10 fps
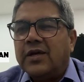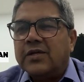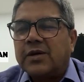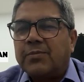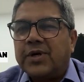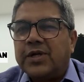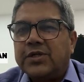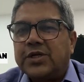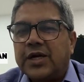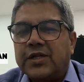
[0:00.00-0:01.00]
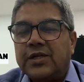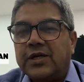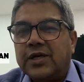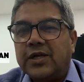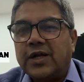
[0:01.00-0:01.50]
somebody's share
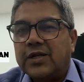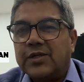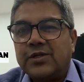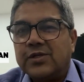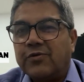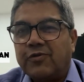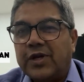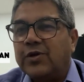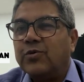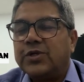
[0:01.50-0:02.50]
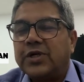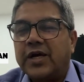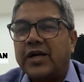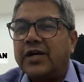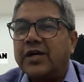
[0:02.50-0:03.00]
thinking that this is a very good
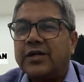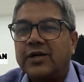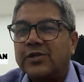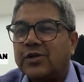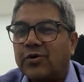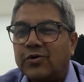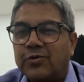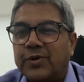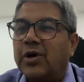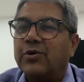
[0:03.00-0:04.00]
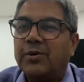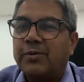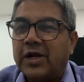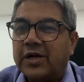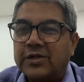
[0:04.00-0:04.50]
share and it turns out to be Gautam
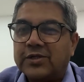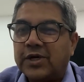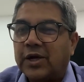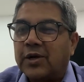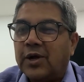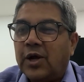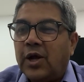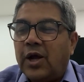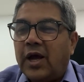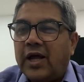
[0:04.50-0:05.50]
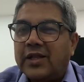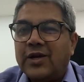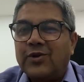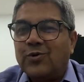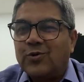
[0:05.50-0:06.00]
Adani's share, and
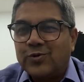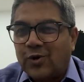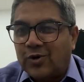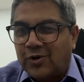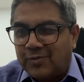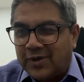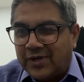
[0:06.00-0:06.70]
then you lose all your money.